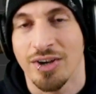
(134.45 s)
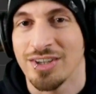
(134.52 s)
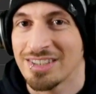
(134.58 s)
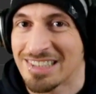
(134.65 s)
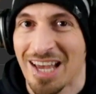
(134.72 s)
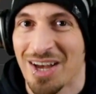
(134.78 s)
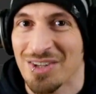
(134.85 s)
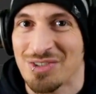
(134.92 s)

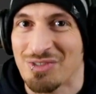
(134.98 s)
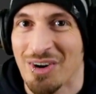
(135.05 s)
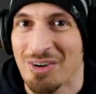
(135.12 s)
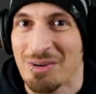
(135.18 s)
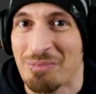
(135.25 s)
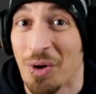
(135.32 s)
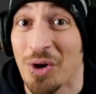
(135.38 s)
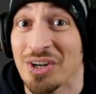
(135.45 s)
Sounds
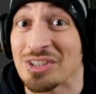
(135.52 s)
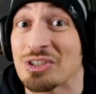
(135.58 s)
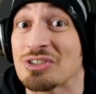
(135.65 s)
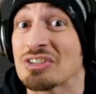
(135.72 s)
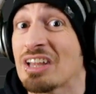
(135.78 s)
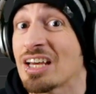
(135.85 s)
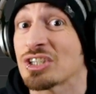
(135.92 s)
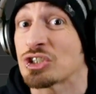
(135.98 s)
very boring. There's a
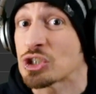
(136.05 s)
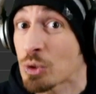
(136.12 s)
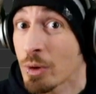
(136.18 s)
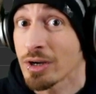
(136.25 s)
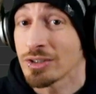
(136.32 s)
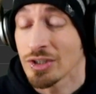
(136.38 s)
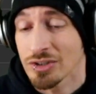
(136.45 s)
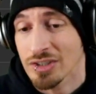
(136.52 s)
lot of
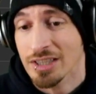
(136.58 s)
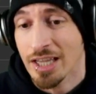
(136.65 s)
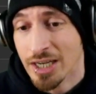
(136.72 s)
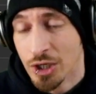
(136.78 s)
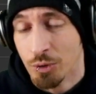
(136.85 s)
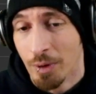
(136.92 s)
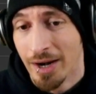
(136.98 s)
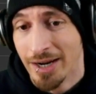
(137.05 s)
square and there's a lot
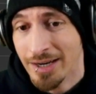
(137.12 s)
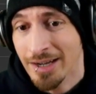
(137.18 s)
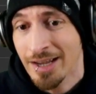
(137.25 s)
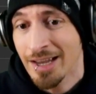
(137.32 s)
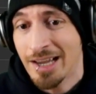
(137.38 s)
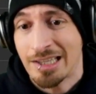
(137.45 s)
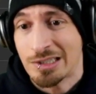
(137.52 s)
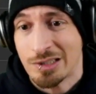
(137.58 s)
of gray
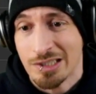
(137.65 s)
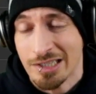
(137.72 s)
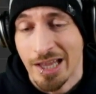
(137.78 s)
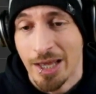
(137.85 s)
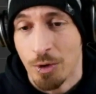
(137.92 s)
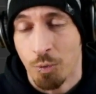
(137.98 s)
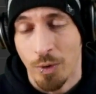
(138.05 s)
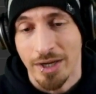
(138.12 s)
and there's a
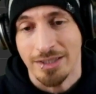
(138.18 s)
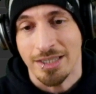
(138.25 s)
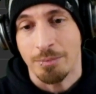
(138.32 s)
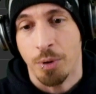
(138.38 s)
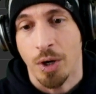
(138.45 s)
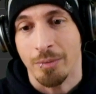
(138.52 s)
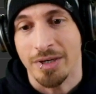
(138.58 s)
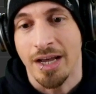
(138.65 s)
lot of white in the
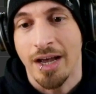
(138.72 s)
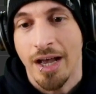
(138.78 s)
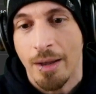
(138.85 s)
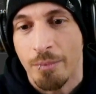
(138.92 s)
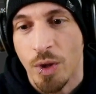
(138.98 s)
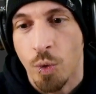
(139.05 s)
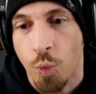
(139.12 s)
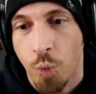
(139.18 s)
apartment.
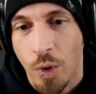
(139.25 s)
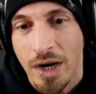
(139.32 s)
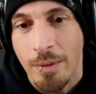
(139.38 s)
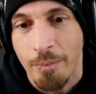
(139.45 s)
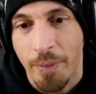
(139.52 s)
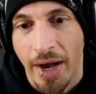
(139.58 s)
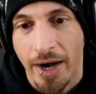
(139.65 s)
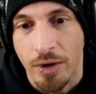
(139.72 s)
I'm like, what
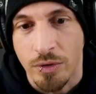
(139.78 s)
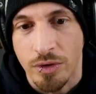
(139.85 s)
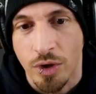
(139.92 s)
about